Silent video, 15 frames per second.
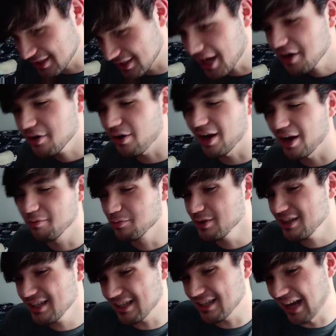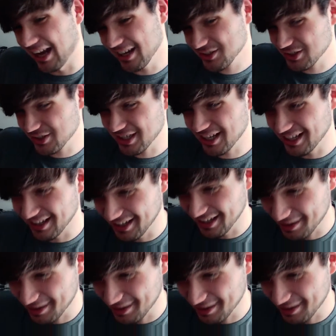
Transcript: I don't know. I actually kind of like